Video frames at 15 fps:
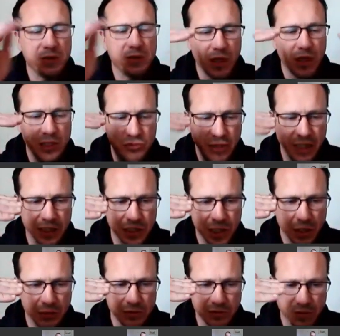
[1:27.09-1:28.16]
We got our
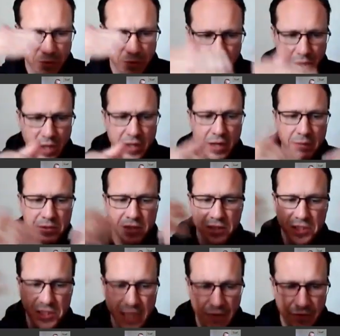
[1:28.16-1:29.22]
training zone from 1
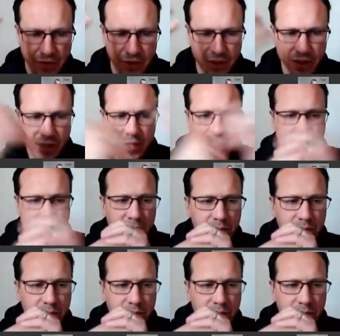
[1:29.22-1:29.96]
up to 7,